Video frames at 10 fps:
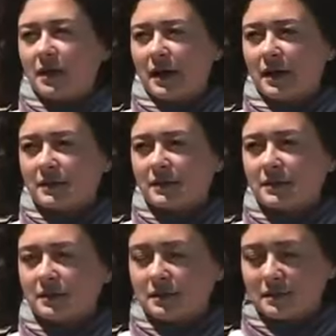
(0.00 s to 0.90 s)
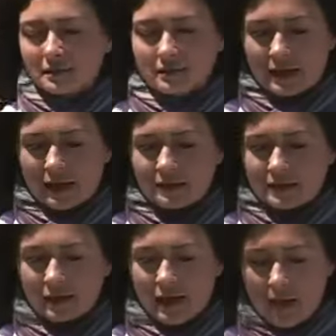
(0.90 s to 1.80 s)
that that has
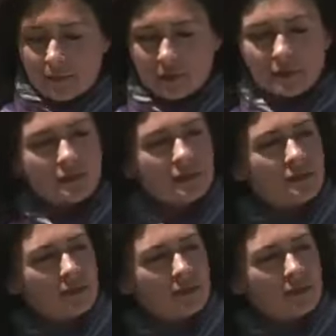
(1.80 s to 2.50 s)
not happened.